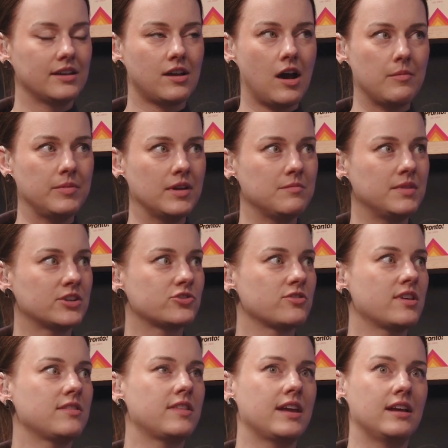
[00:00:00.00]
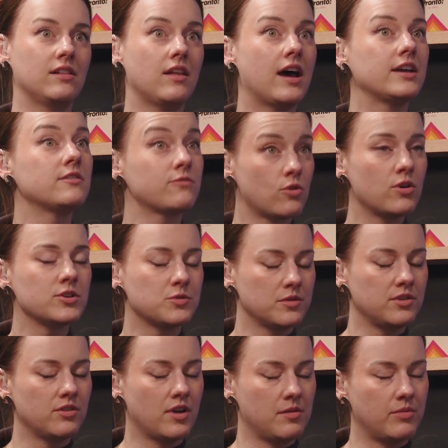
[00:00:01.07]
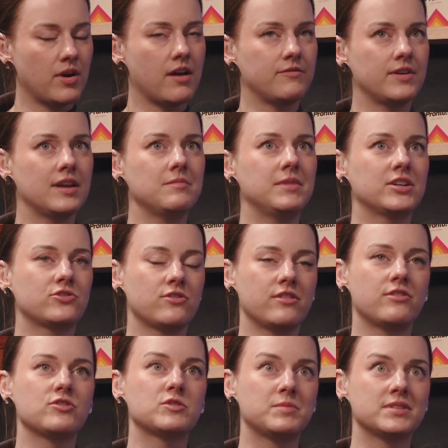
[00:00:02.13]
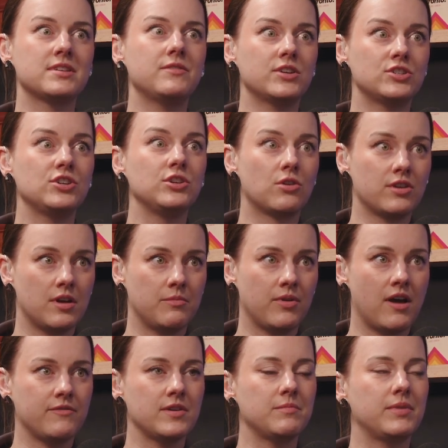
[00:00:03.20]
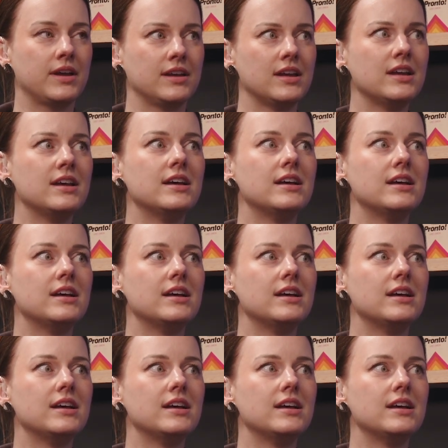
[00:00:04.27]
Like copy them, make sure that they align, of course, with your nonprofit, make sure that they're specific to your nonprofit. But